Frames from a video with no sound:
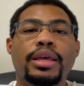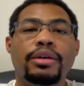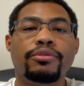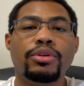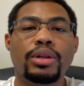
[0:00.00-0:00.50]

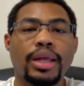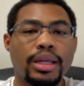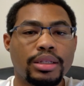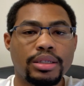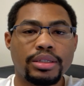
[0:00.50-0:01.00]
If you
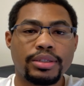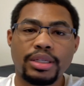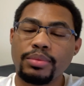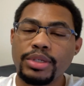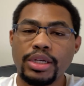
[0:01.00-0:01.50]
like the
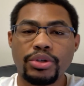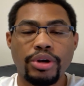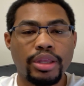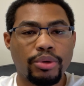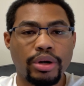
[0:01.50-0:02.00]
subjects or
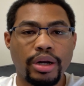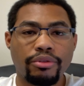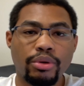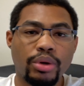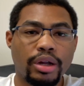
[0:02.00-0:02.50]
anything we're covering,